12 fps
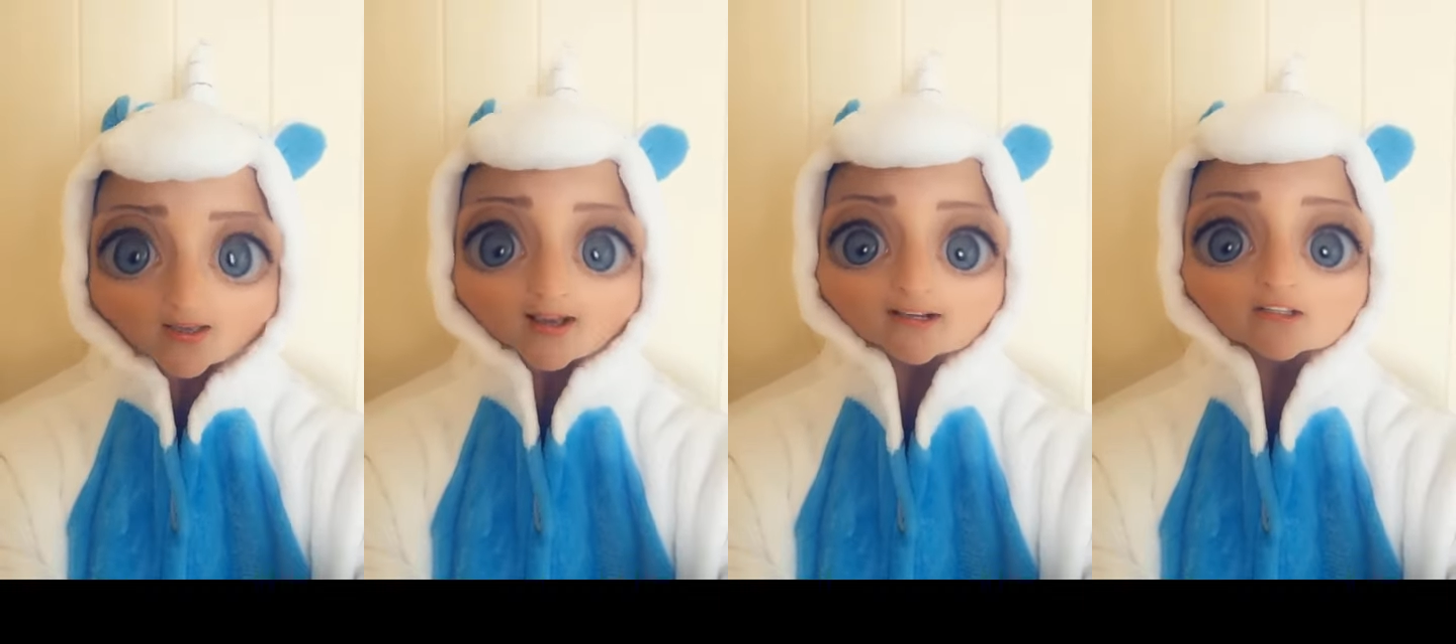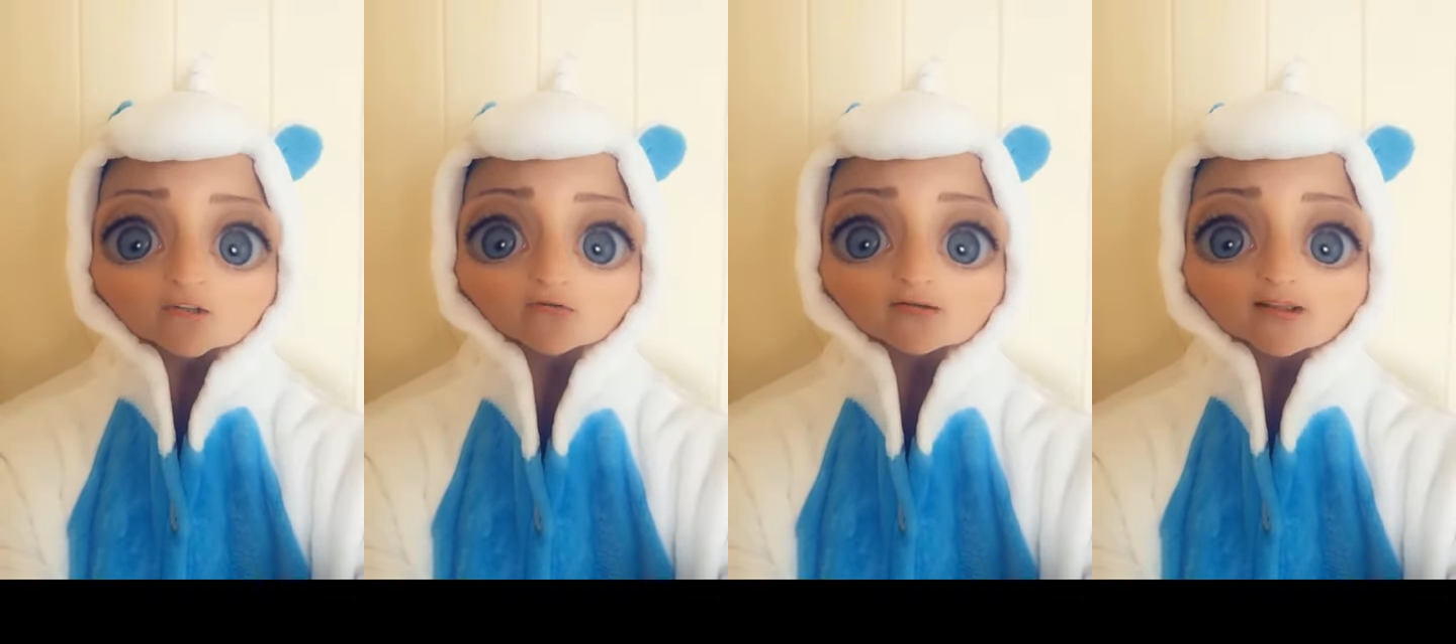
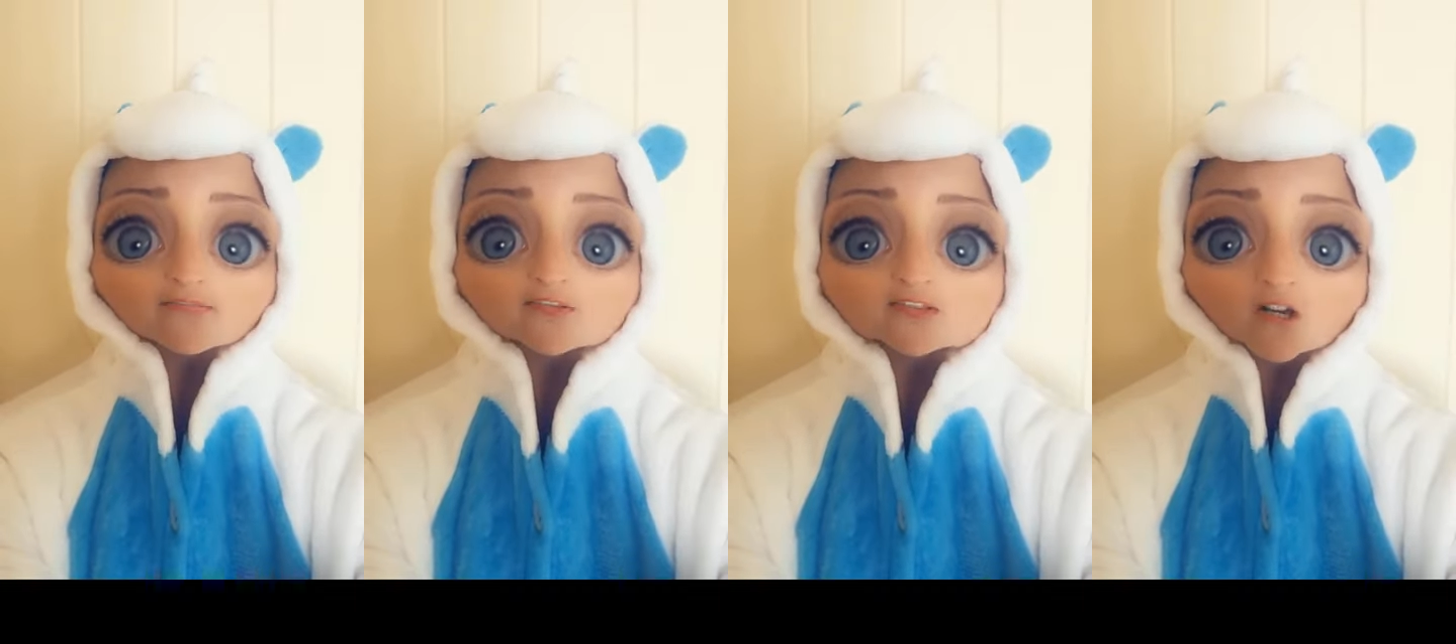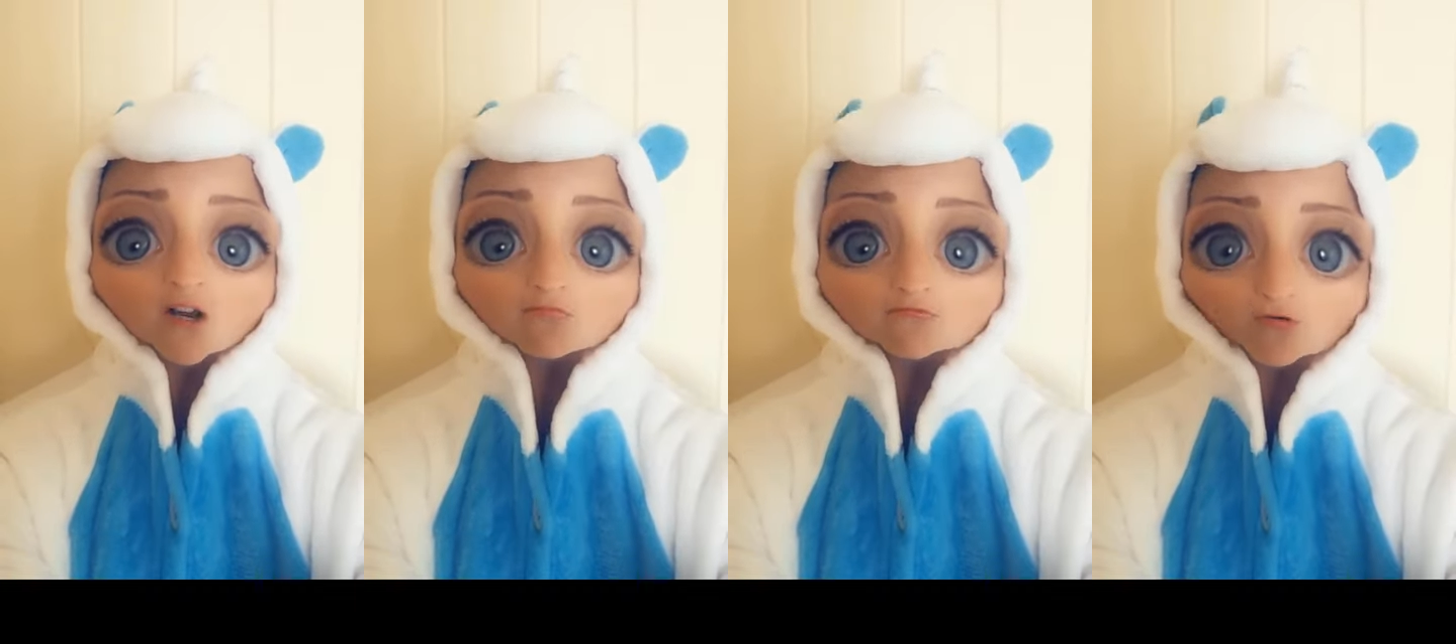accurate at the
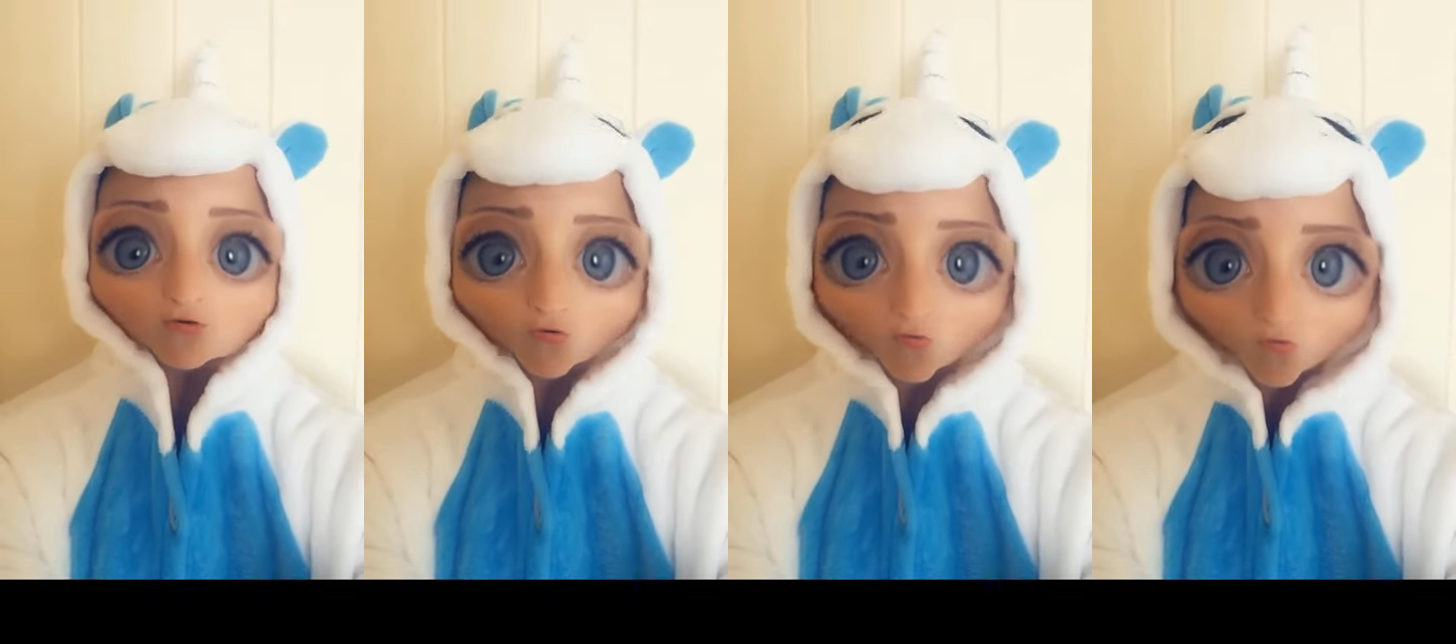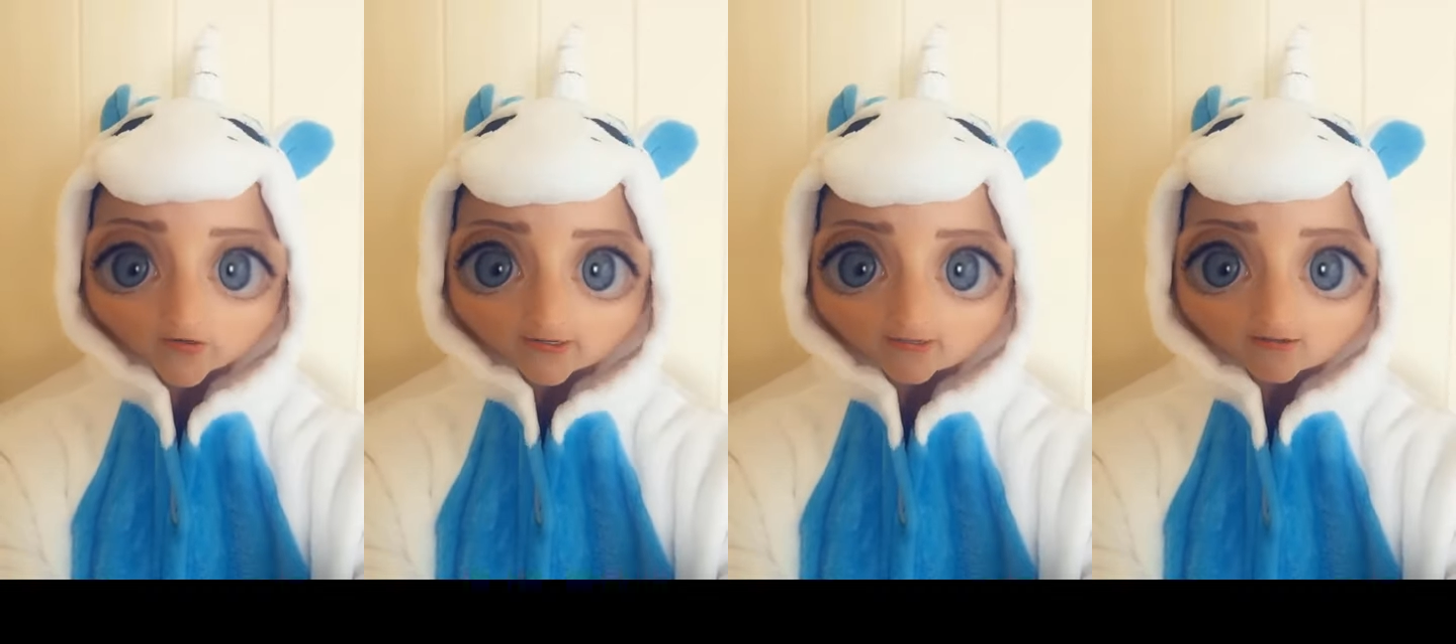time of
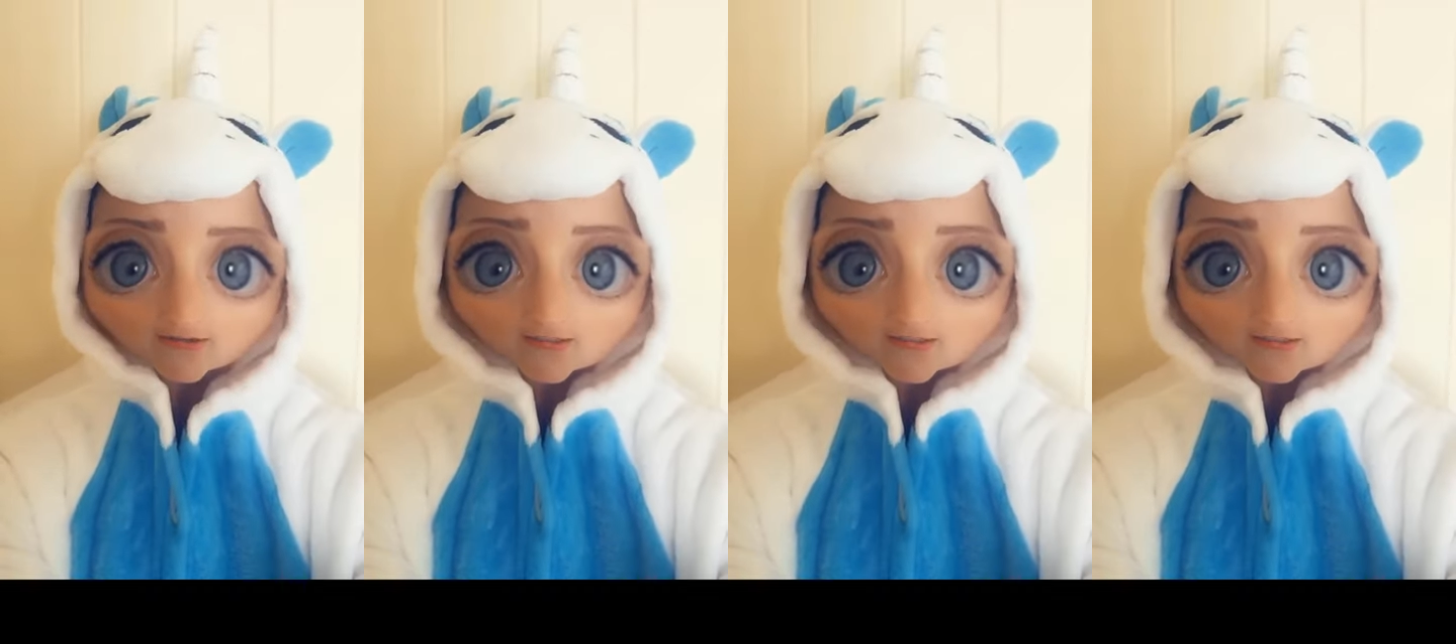recording.